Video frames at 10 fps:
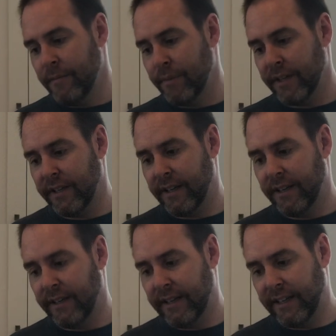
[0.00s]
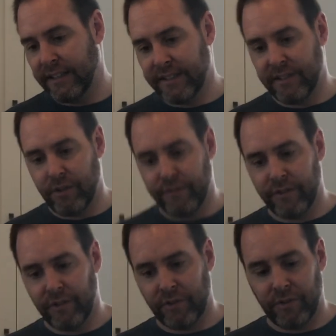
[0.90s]
but I like to go
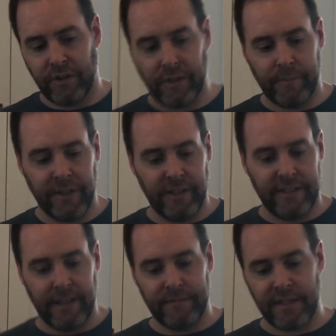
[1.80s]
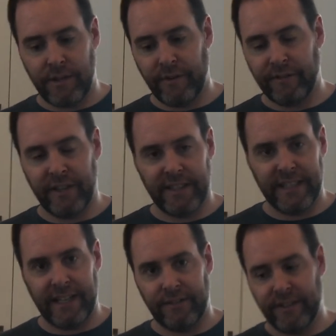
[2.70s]
for a little longer period of time, slow everything
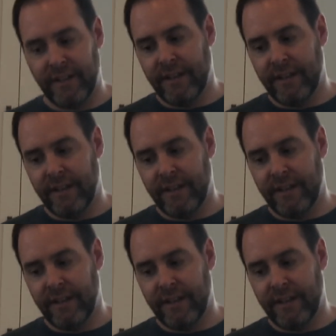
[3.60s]
down.